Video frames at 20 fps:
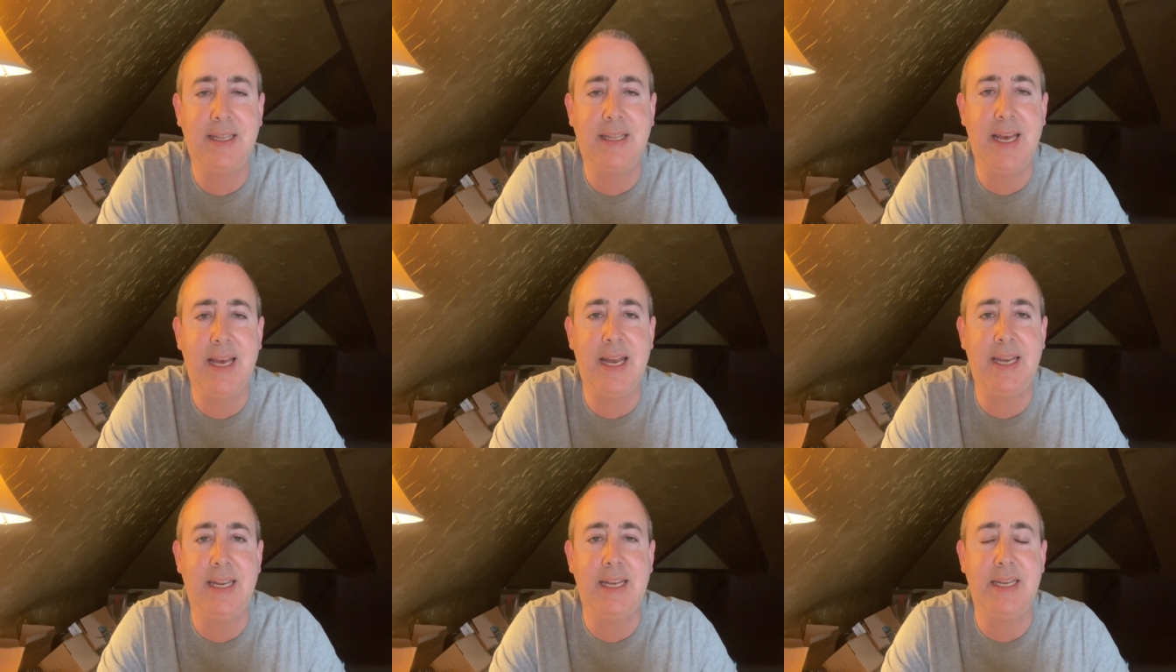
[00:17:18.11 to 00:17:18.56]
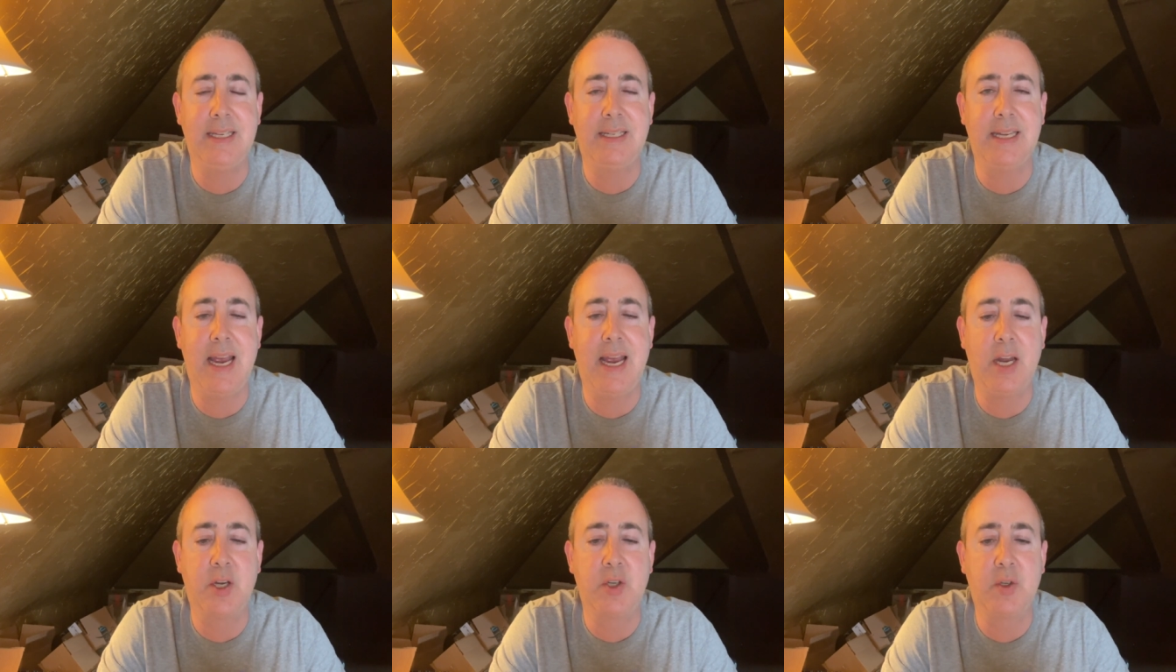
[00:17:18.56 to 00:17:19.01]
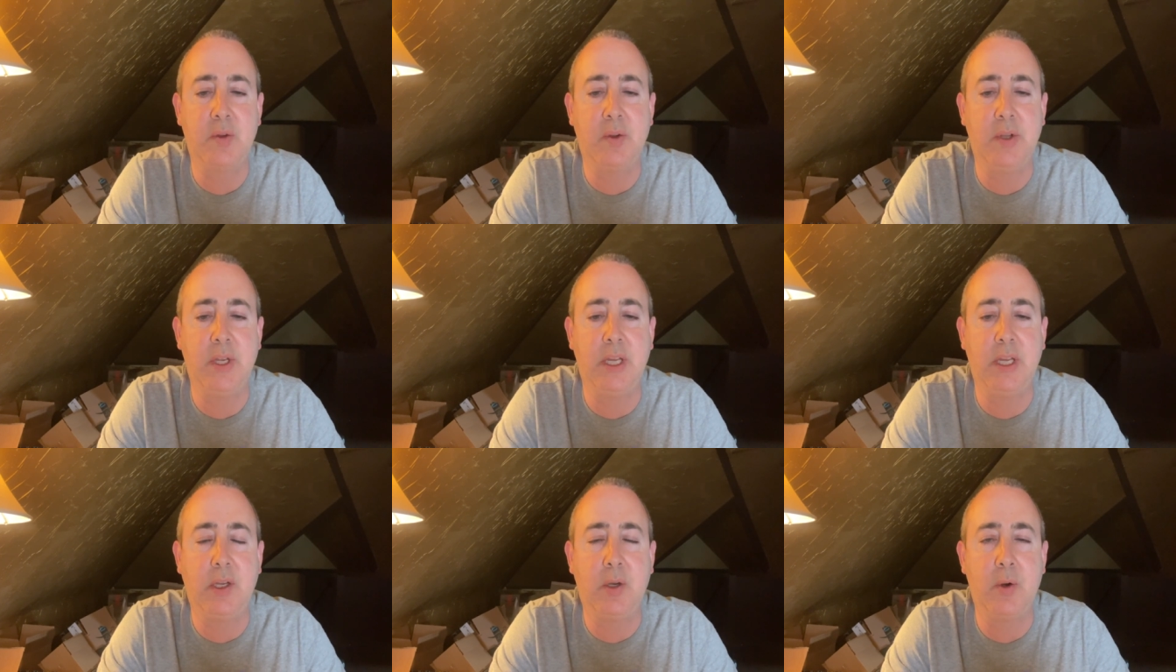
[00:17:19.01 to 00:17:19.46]
that is
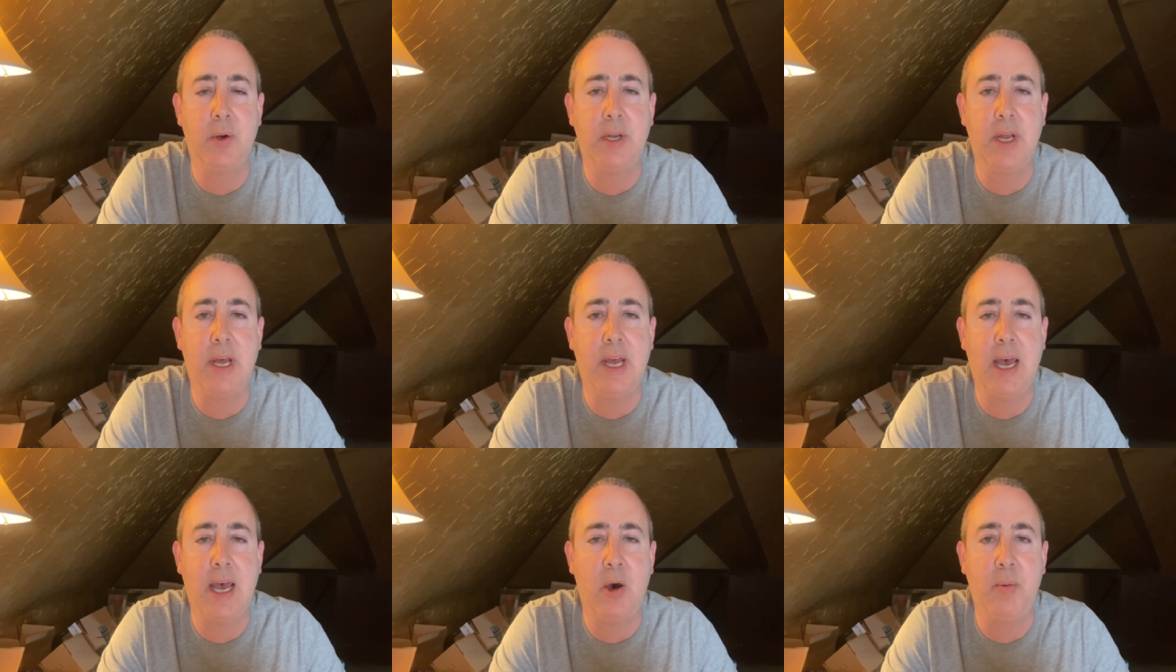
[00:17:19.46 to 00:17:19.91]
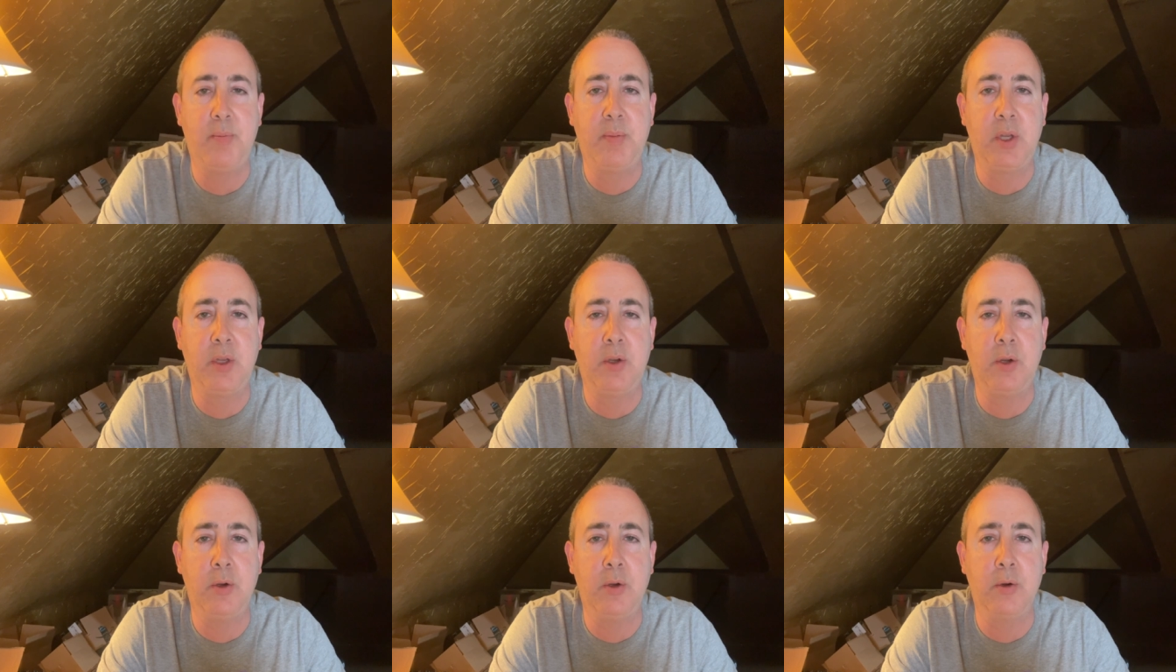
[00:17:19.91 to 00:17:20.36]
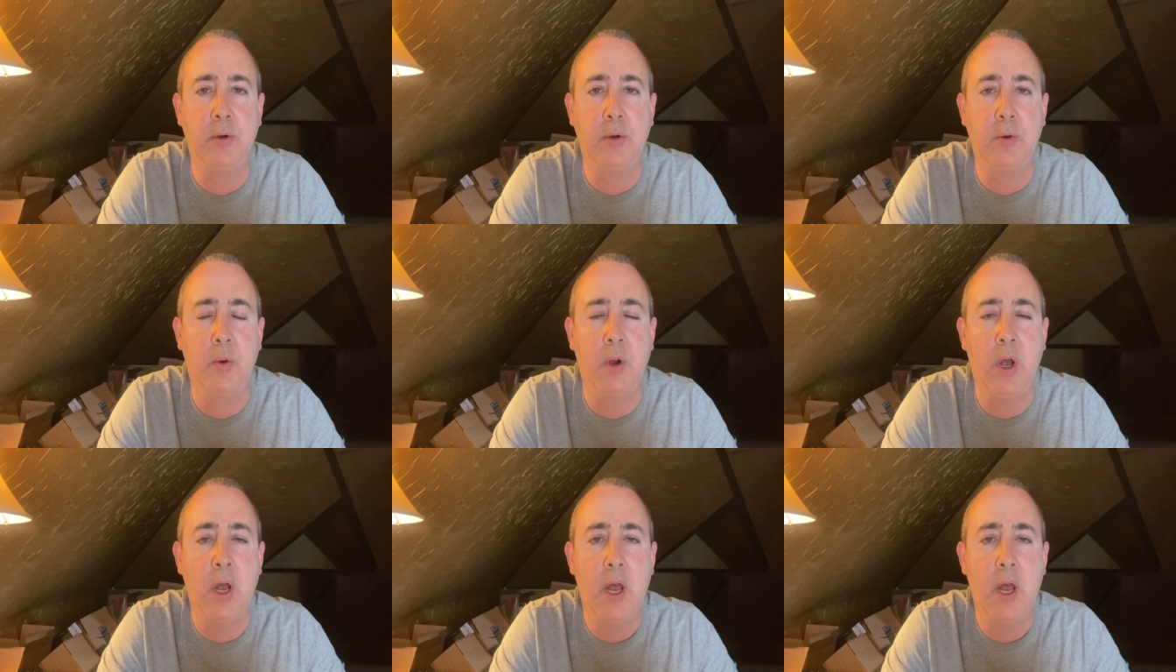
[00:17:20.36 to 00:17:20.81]
actually going to help
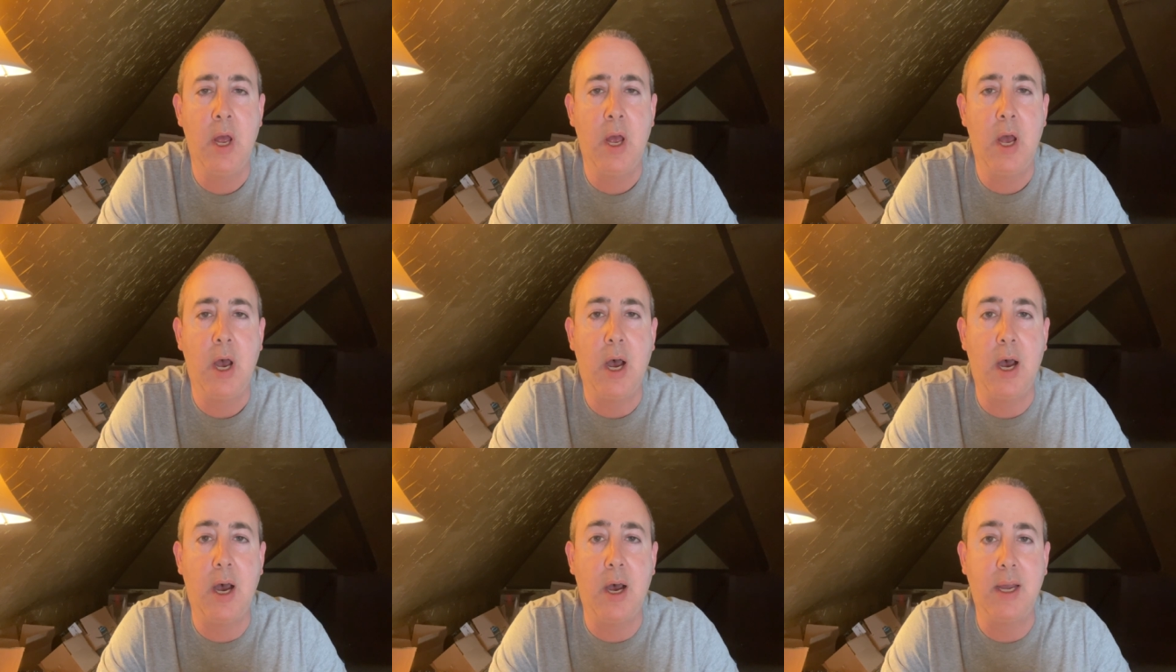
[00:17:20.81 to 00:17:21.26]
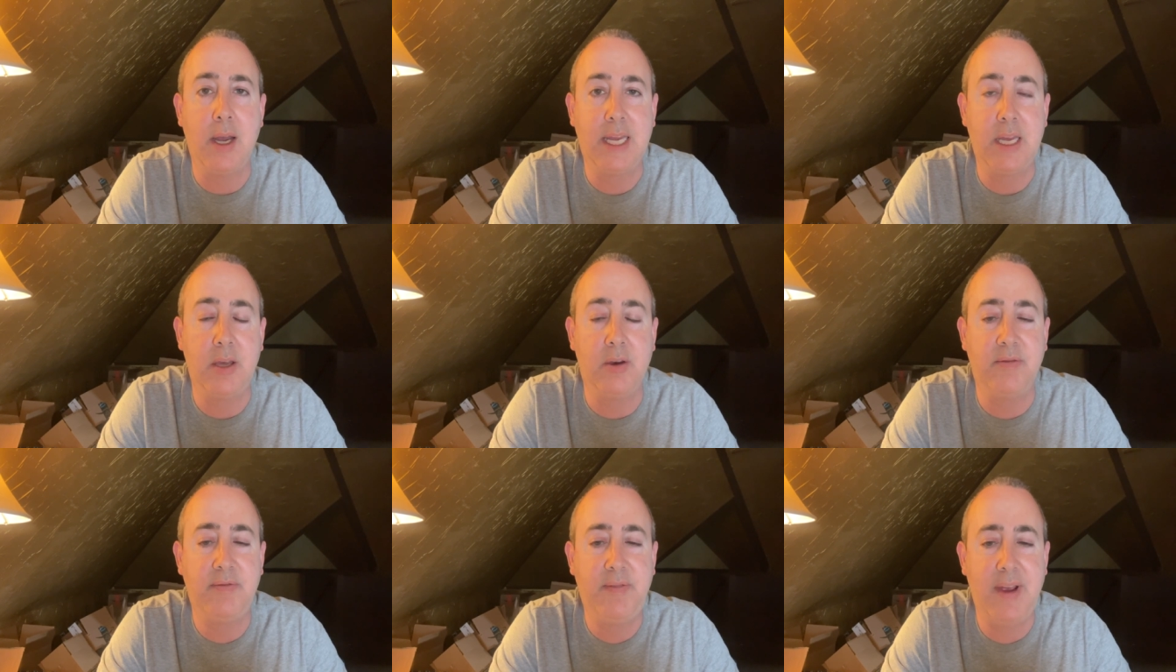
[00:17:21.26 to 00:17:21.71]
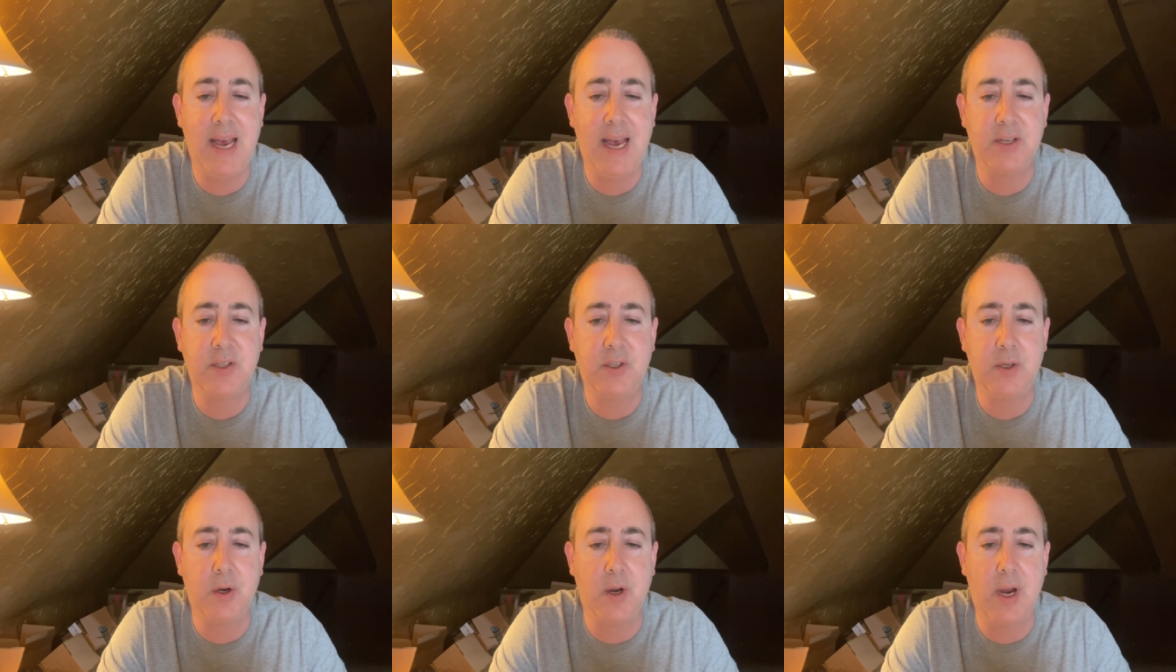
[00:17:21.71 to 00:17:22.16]
you heal
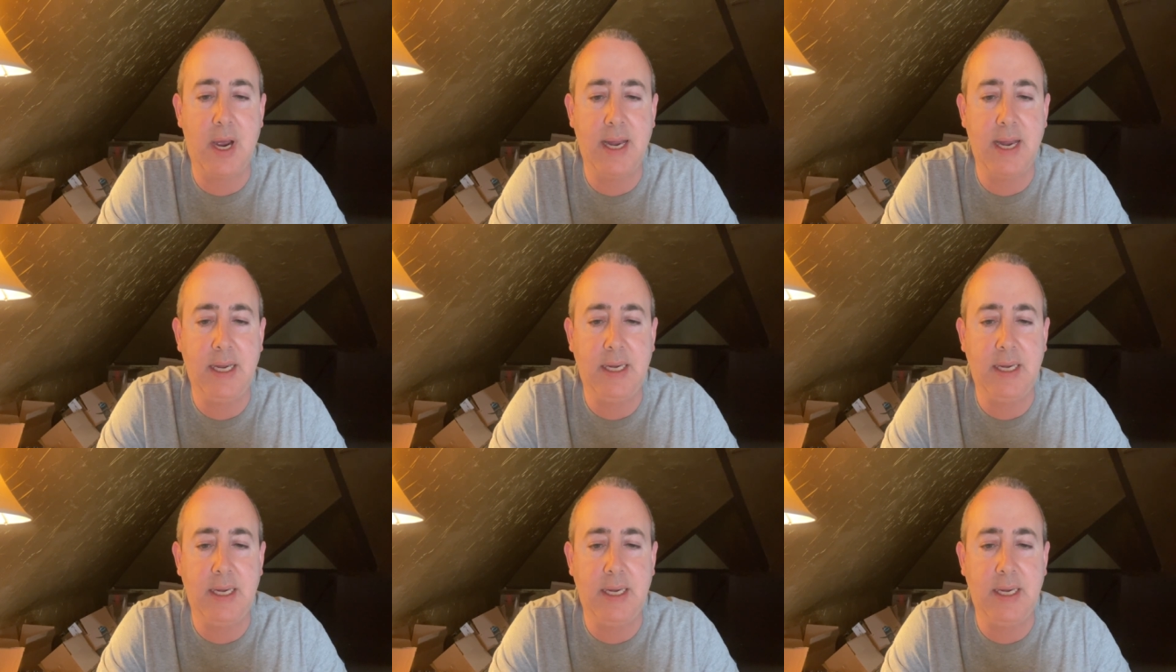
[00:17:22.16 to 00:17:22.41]
faster.